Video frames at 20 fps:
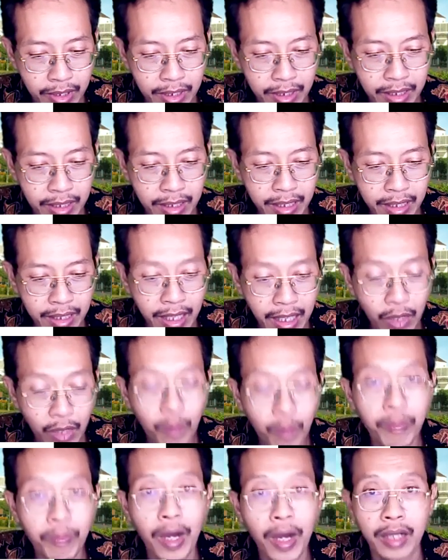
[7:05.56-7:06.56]
yellow
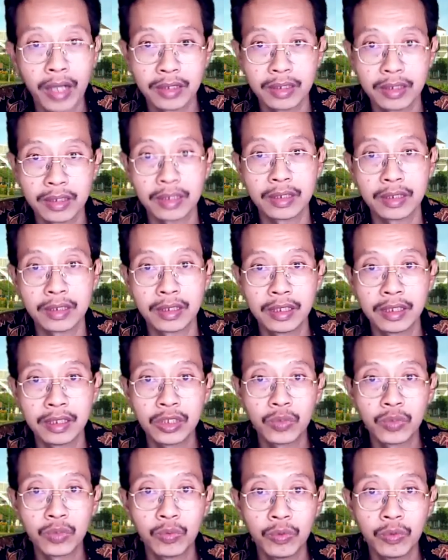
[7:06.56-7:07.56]
boxes.
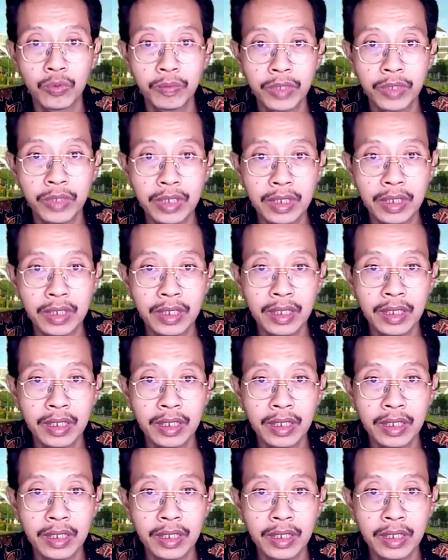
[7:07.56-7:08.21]
This would be